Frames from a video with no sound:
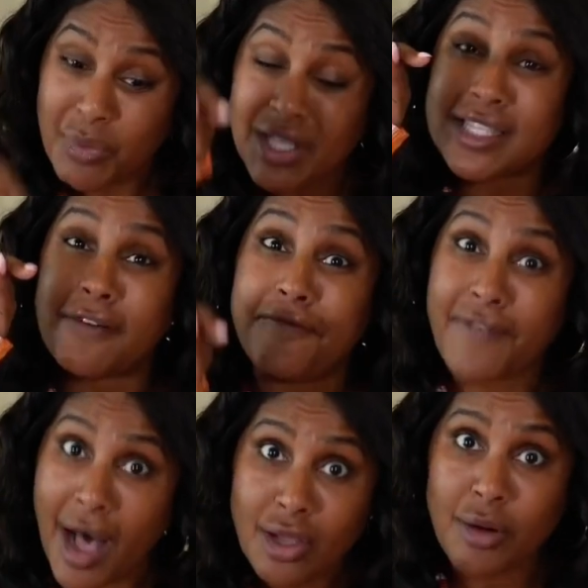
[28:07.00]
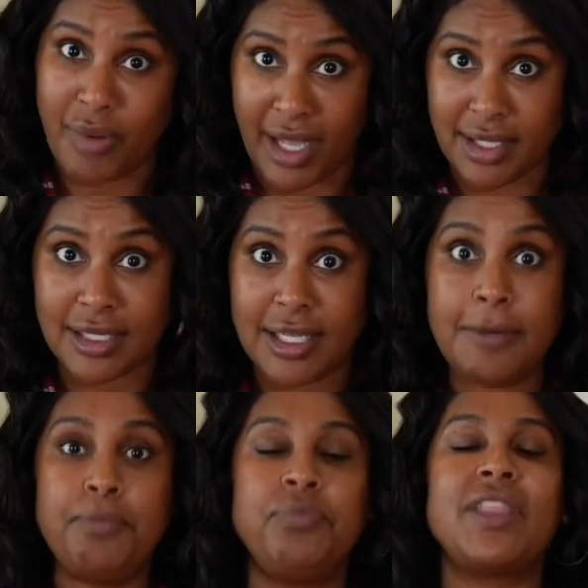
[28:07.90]
simple as the follow button,
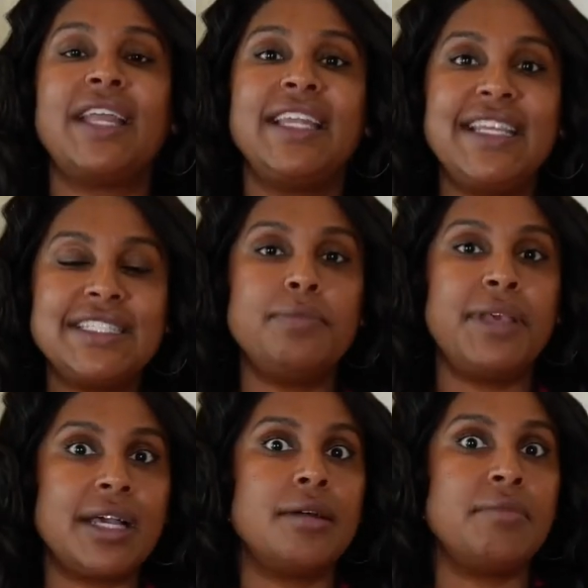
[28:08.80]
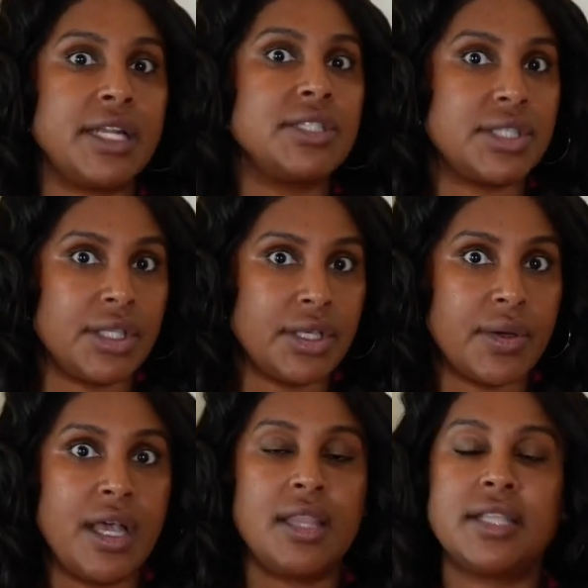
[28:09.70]
they need to be committed to
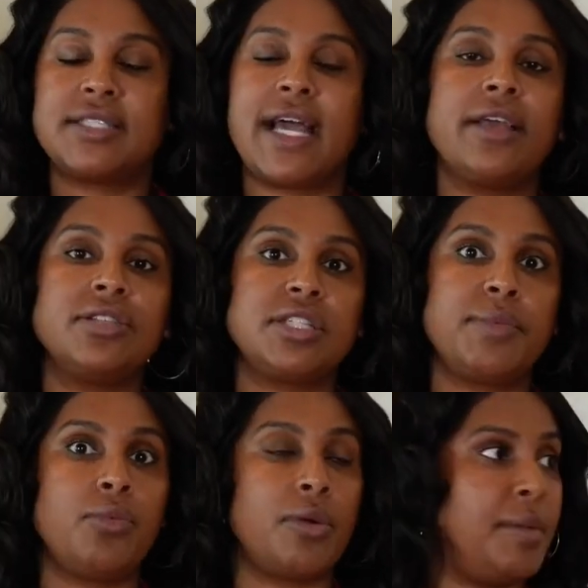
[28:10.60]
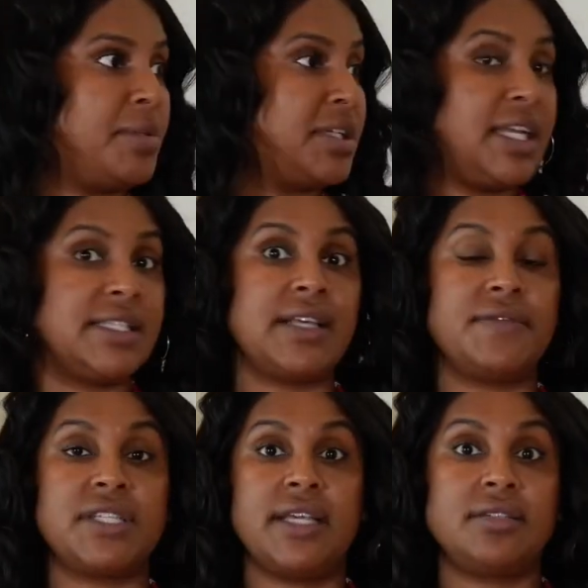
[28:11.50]
you. The stat used to be where people needed
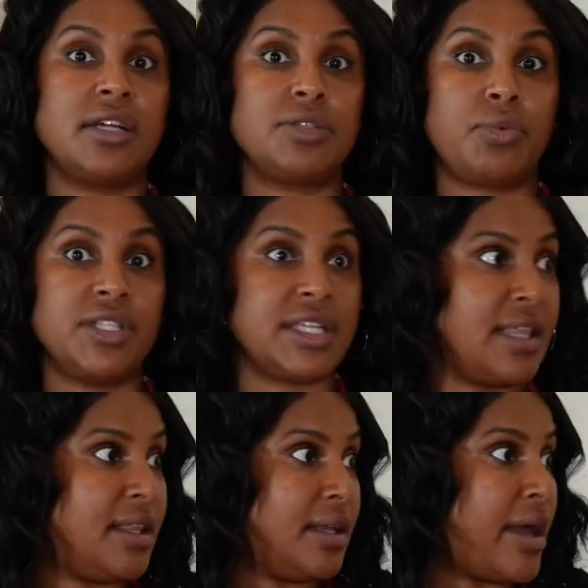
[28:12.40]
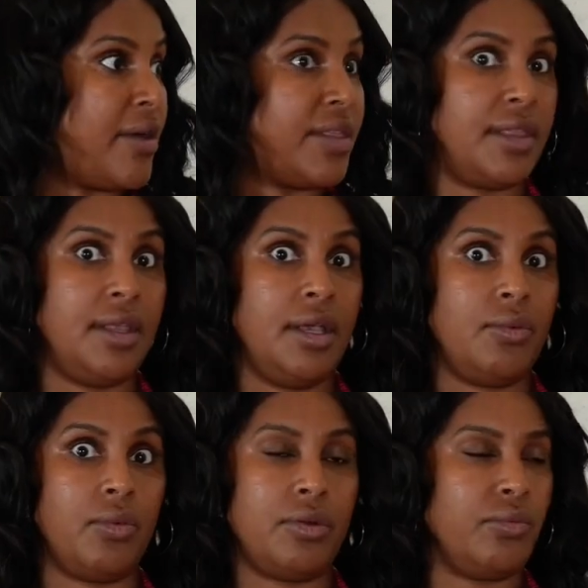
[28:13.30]
7 to 8 touch points, and I think now
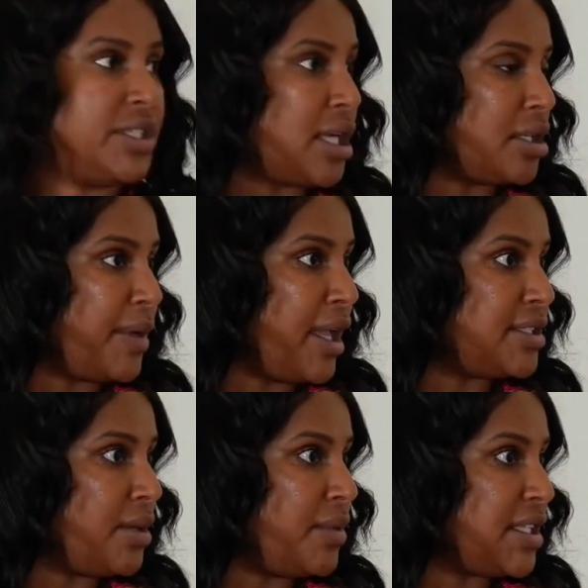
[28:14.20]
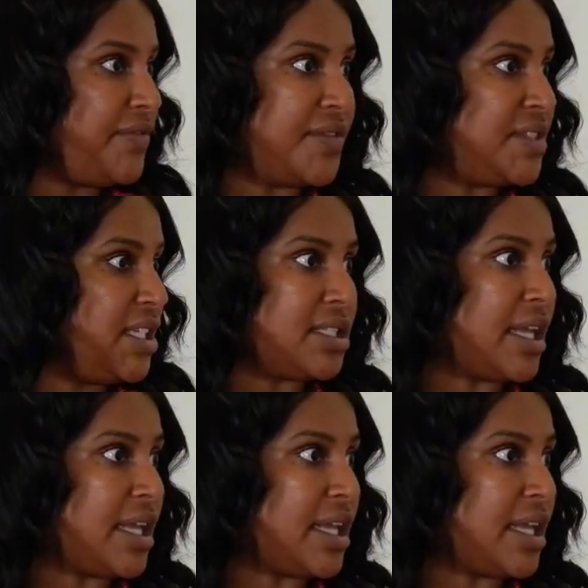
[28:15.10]
when we talked about yesterday, what is it, 15